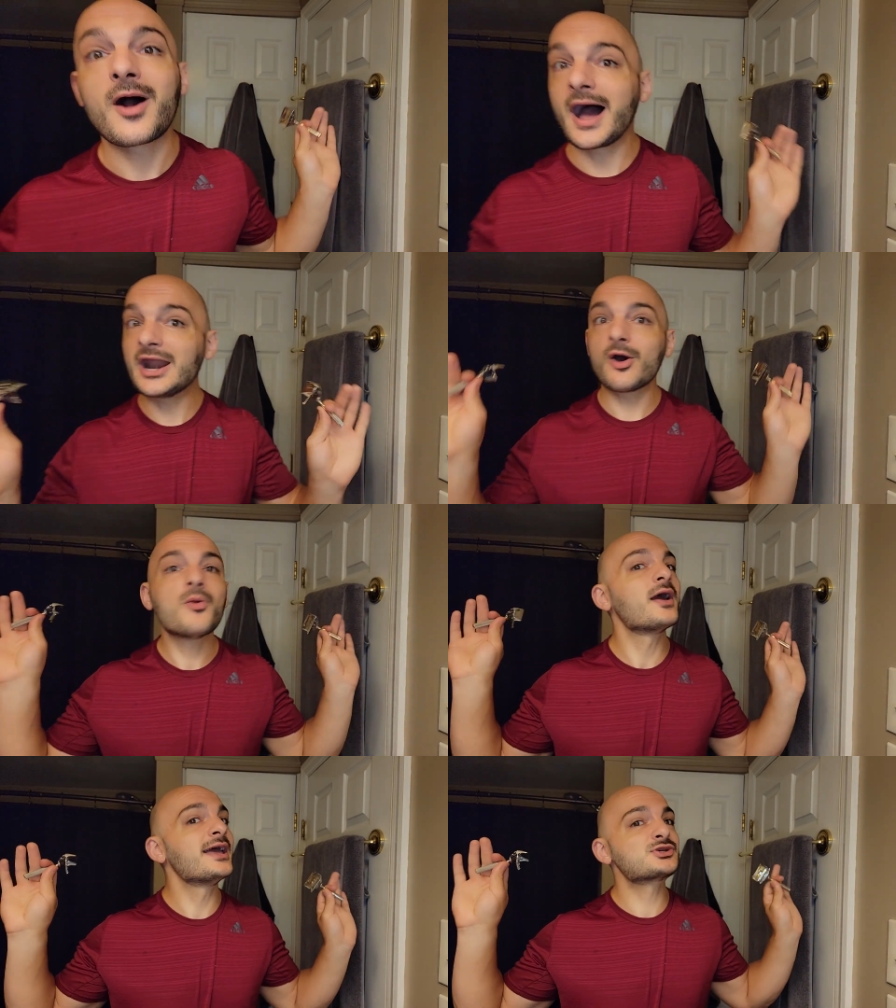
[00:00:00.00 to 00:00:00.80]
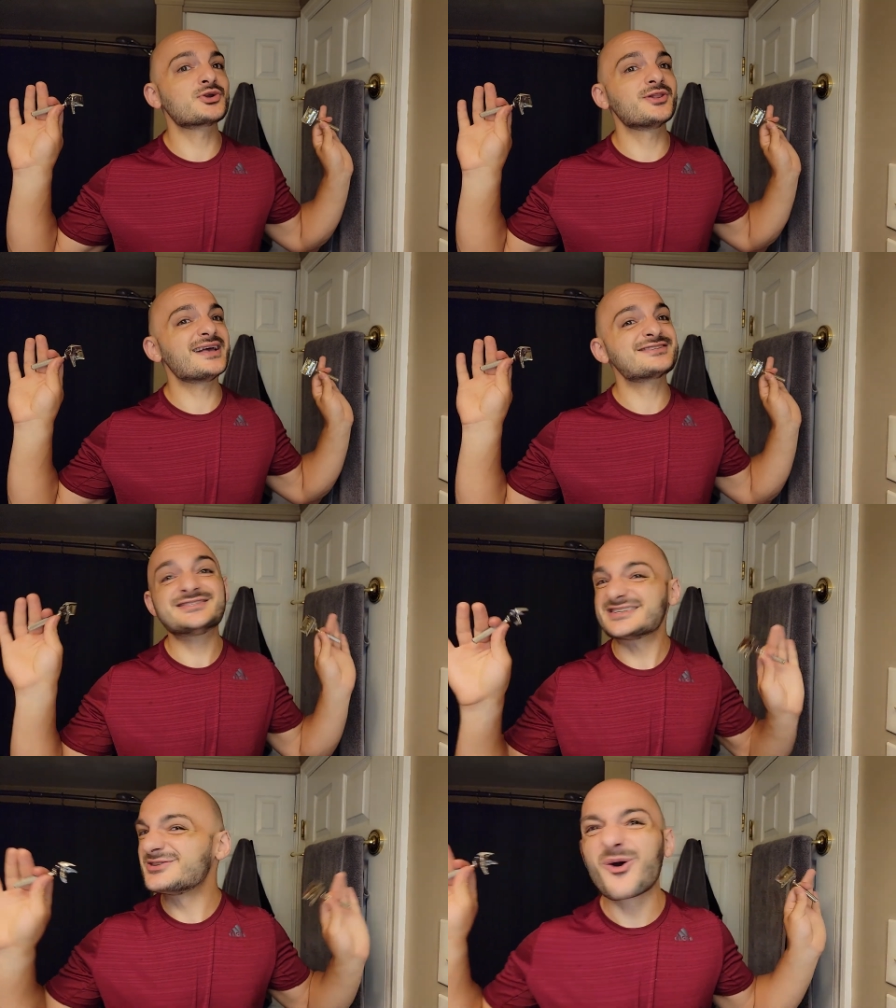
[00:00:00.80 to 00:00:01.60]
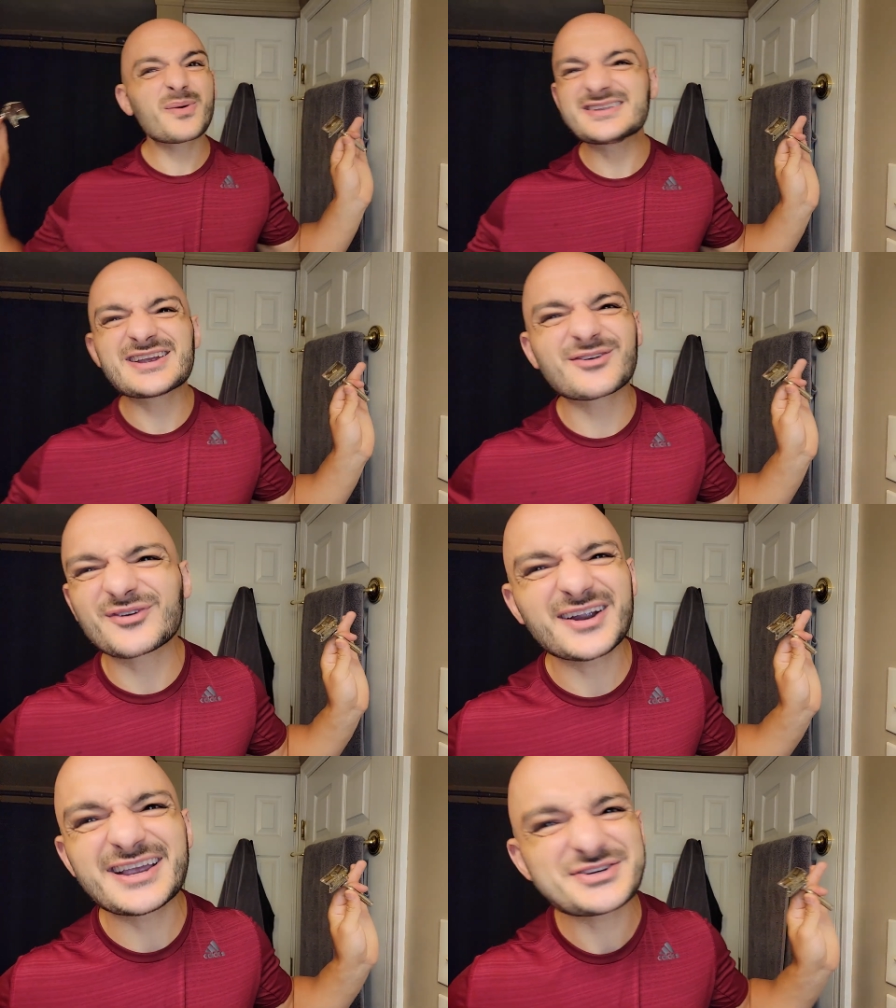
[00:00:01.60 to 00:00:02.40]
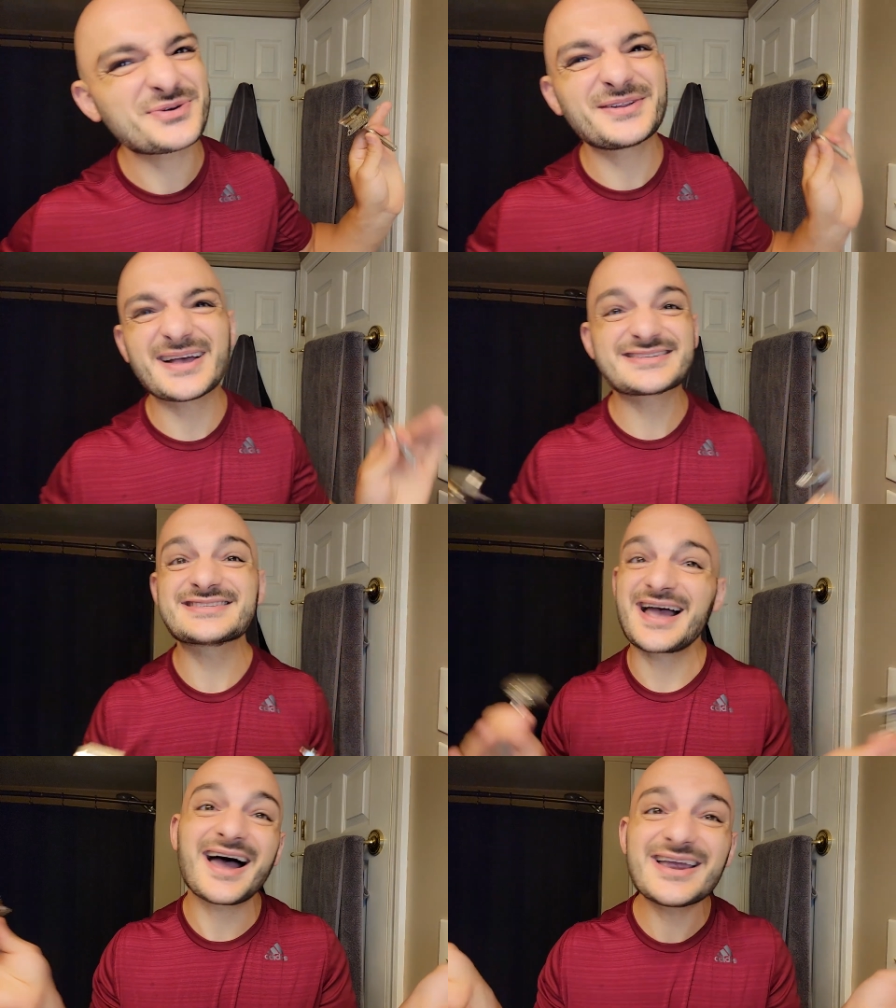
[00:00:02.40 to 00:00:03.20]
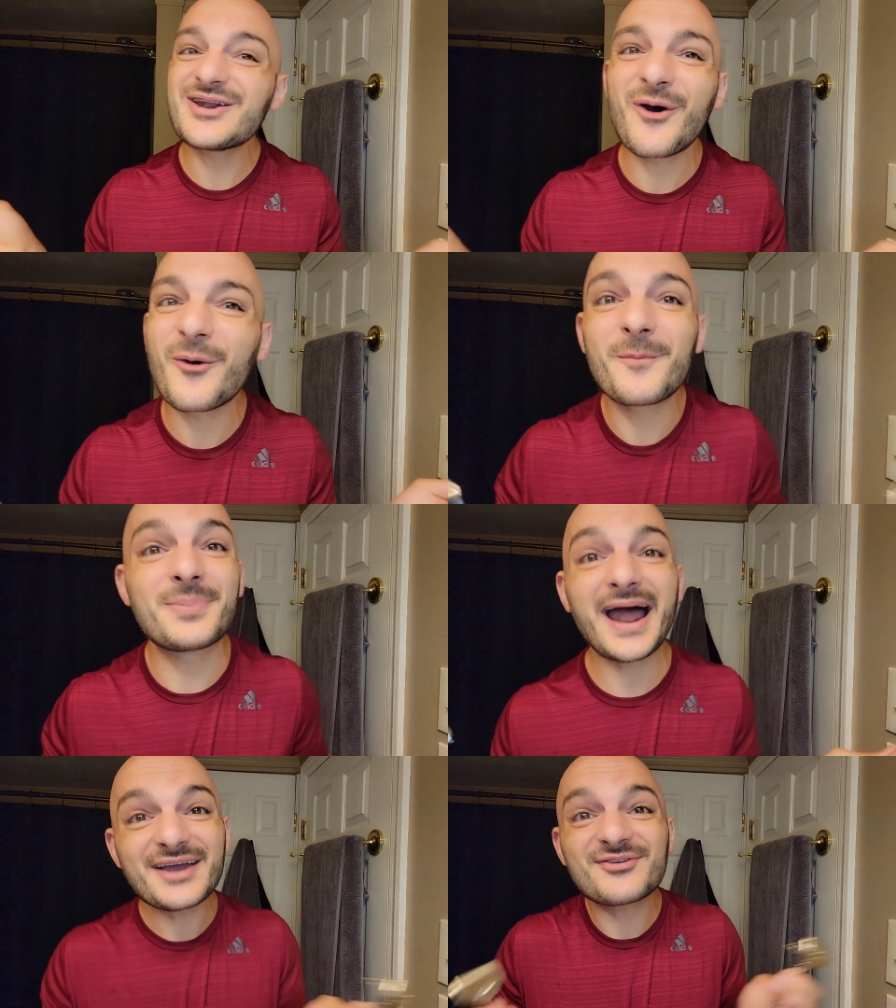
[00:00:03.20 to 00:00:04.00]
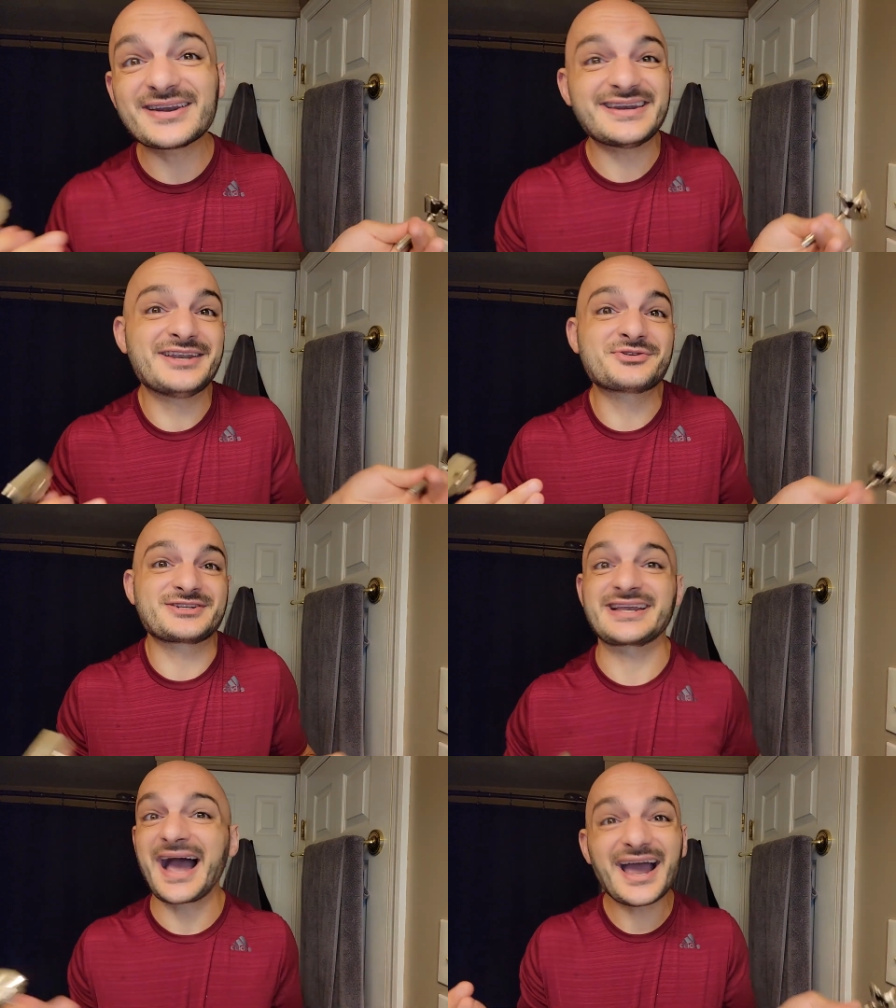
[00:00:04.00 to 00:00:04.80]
I know history lessons. No one's here for history lessons. I know, but I find it interesting.